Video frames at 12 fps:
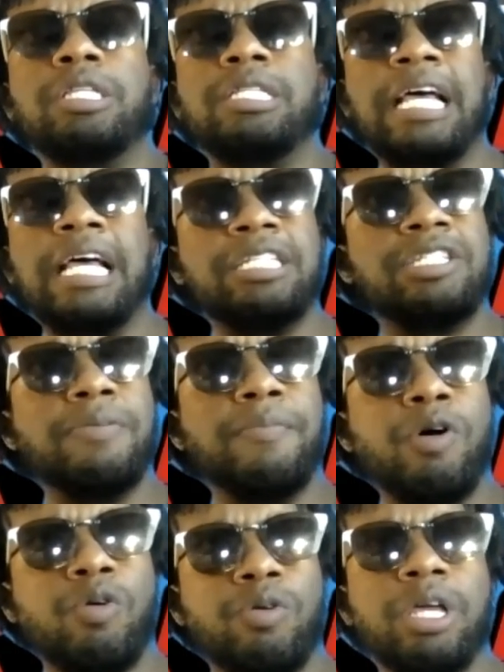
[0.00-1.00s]

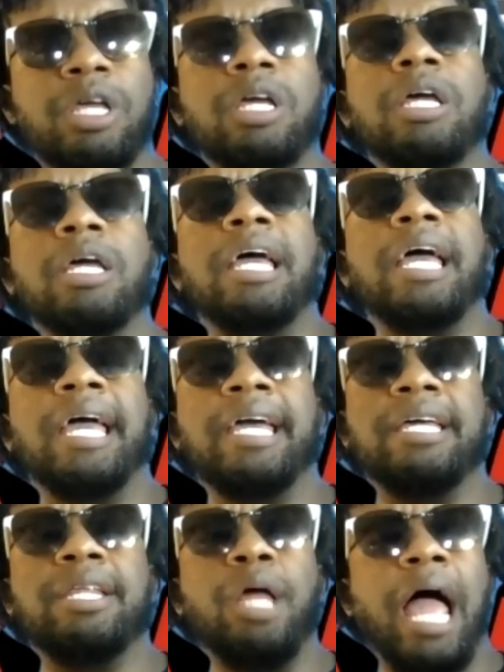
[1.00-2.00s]
testimony,
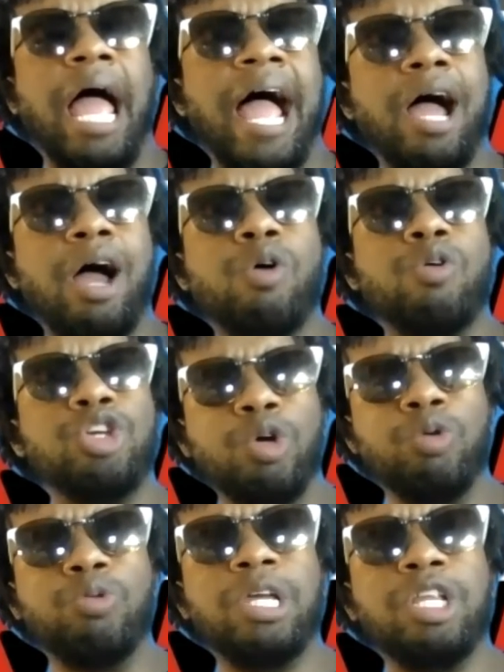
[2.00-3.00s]
and how
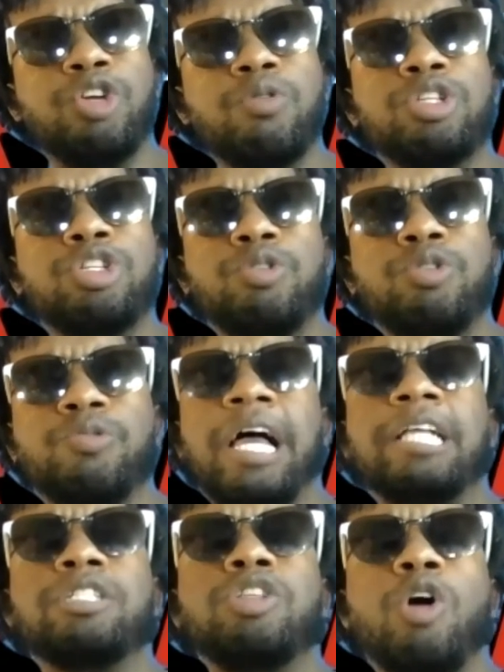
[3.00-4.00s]
you can do it too.
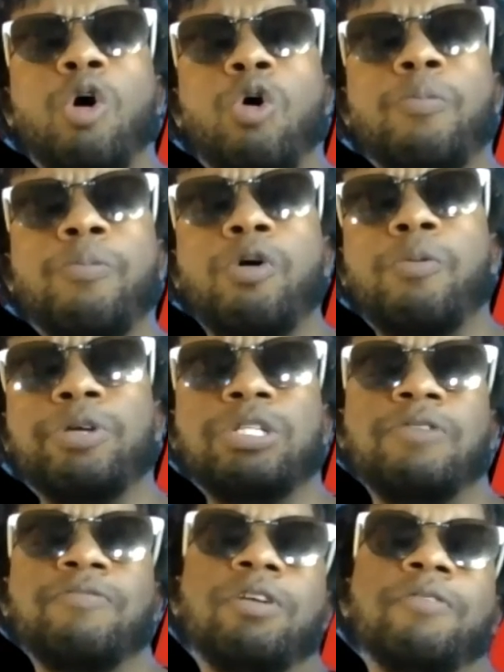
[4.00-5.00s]
That's the whole purpose
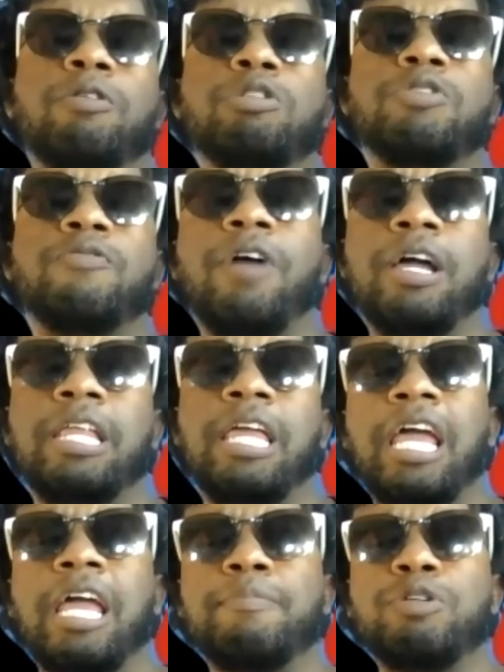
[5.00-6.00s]
of Diversified
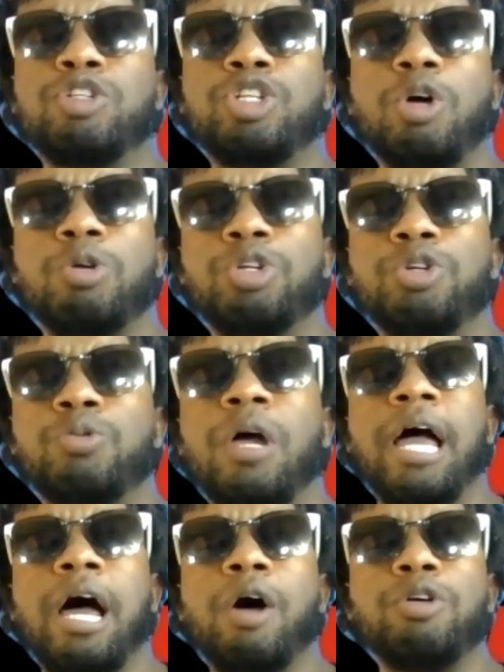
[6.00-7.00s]
Game, to show you
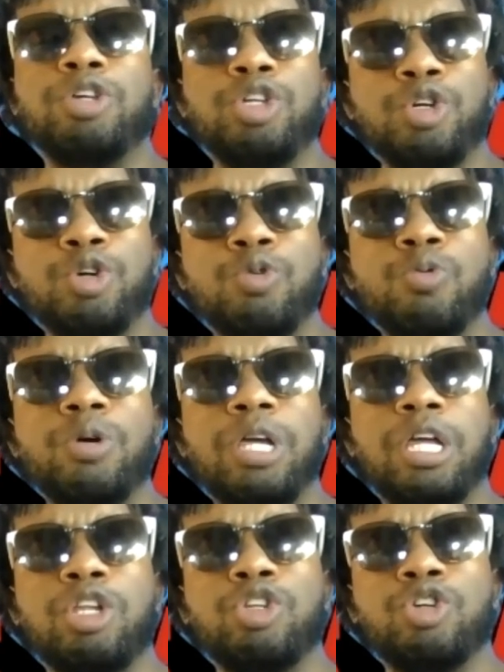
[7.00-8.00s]
how you
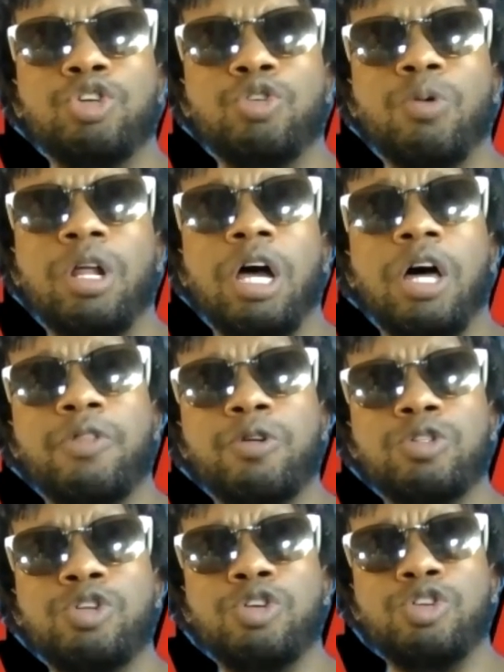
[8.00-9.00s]
can do what
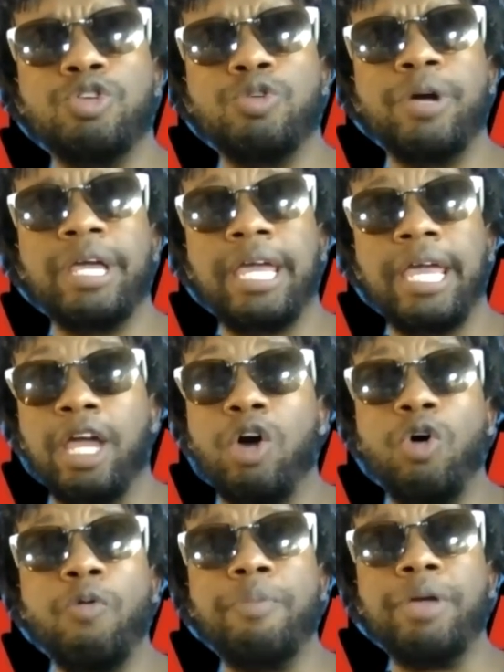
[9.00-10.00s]
others are doing and
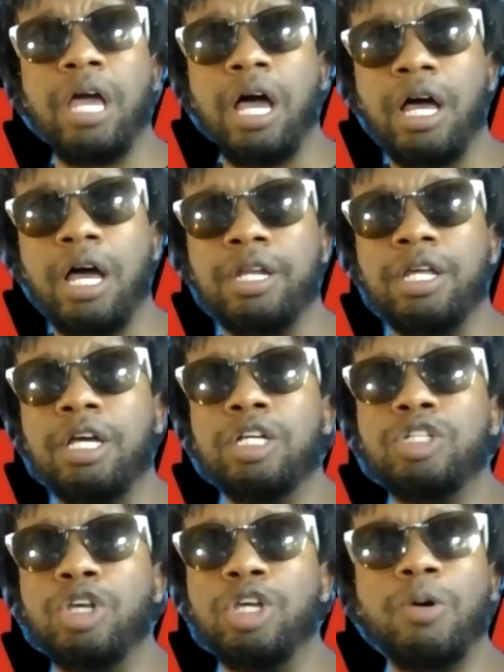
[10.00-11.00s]
go beyond.
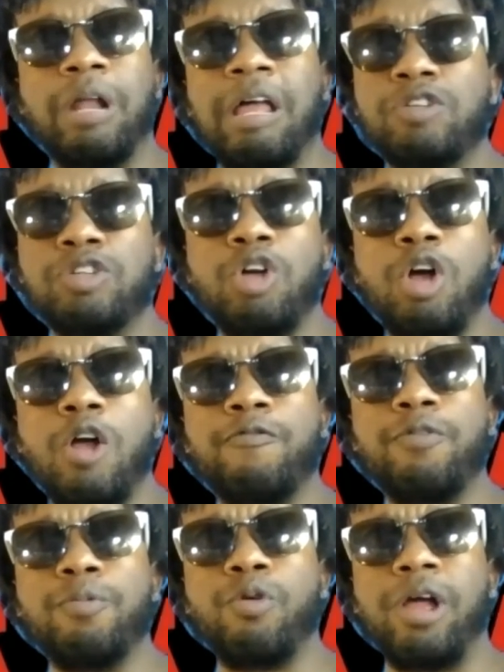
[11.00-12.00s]
So you don't have to start
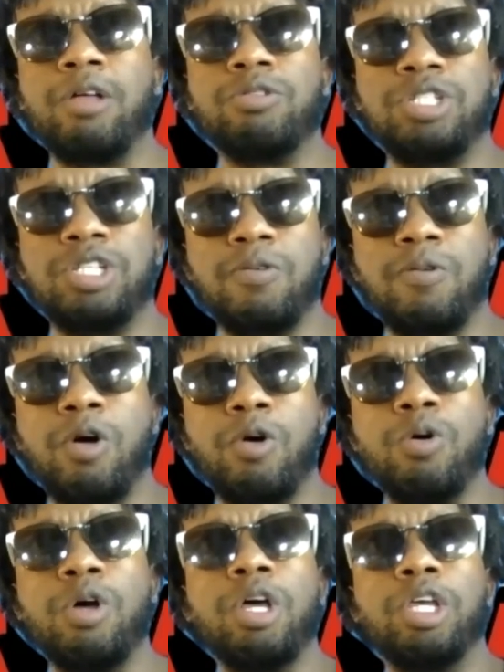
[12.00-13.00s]
from ground
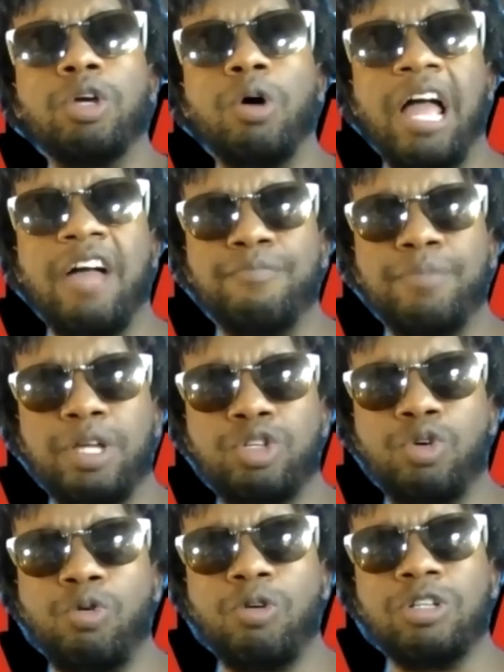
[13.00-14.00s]
zero. You'll have
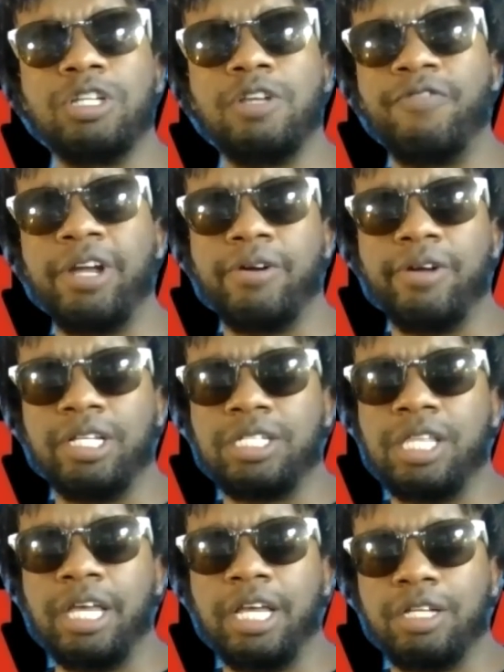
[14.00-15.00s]
mentors and various
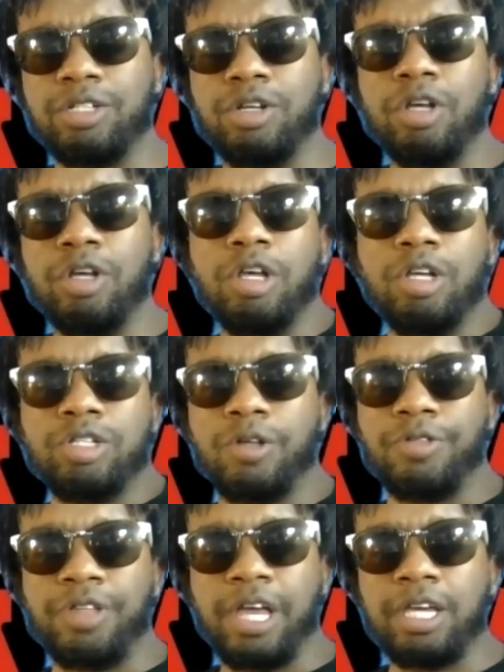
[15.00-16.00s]
things.
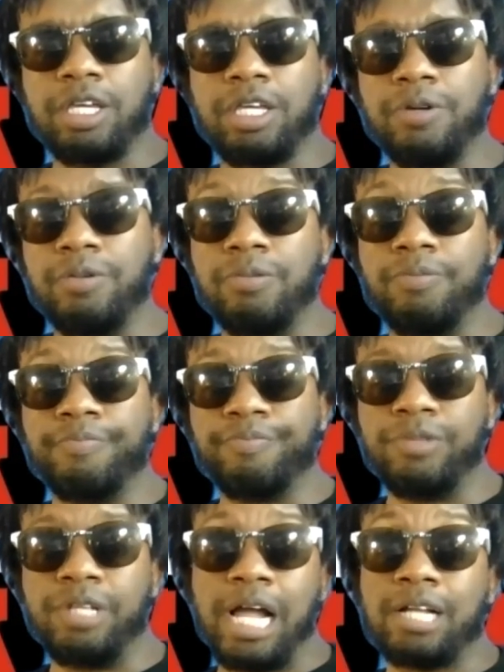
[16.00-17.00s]
So thank you,
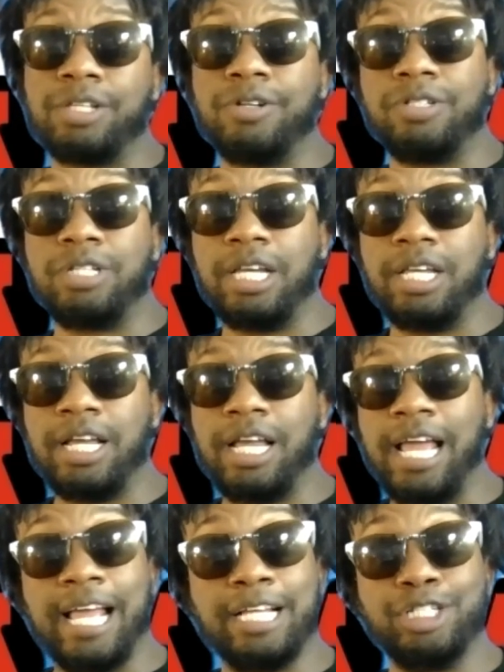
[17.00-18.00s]
Dr. Tina,
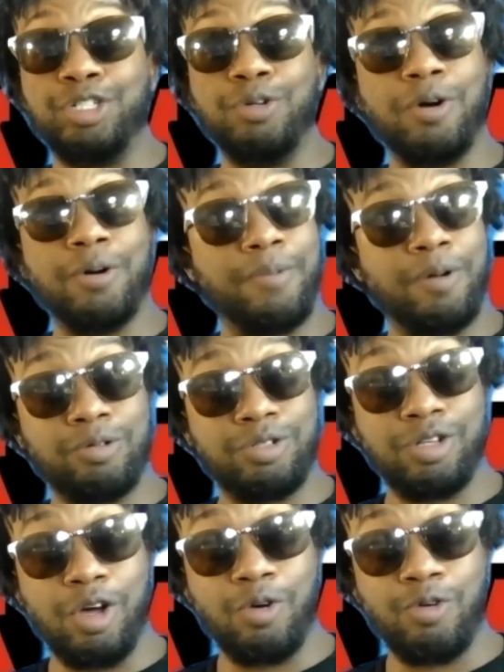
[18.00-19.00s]
as you are most
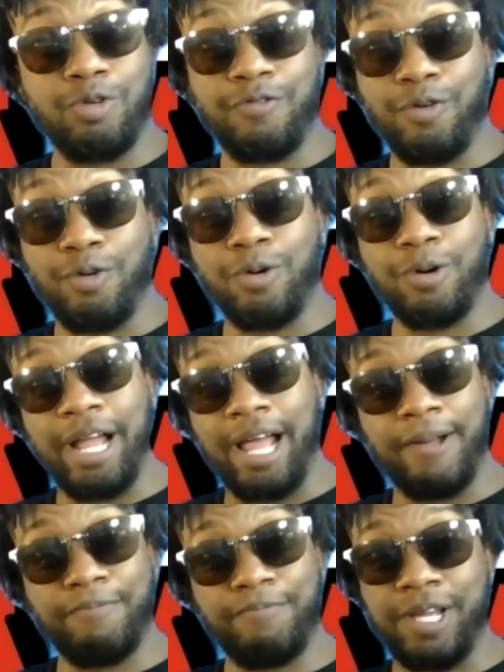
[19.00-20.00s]
known for
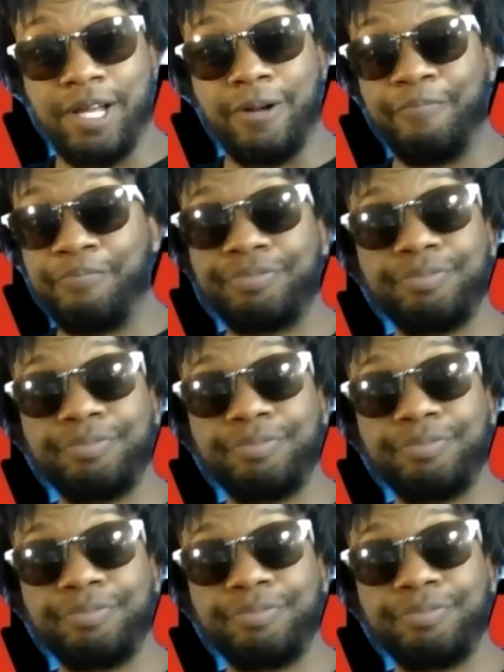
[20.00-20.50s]
out there